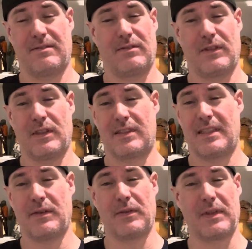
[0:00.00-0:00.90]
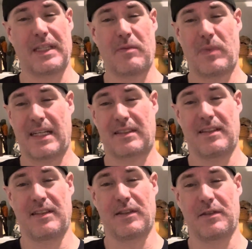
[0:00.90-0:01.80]
We'll see when we get back to
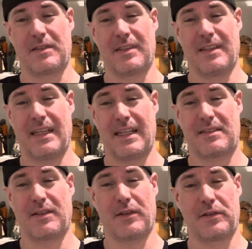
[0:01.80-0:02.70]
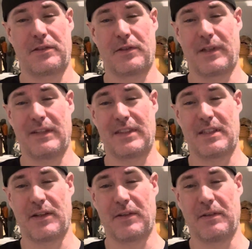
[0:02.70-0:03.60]
those. That's a whole story of its
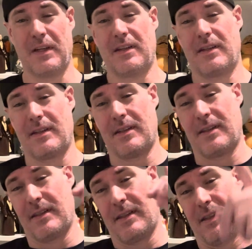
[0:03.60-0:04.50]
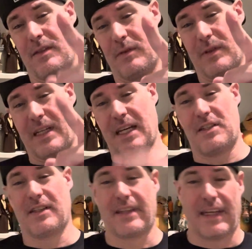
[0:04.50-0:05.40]
own. We'll catch
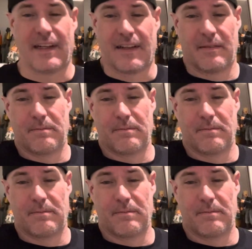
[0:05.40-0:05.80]
you later.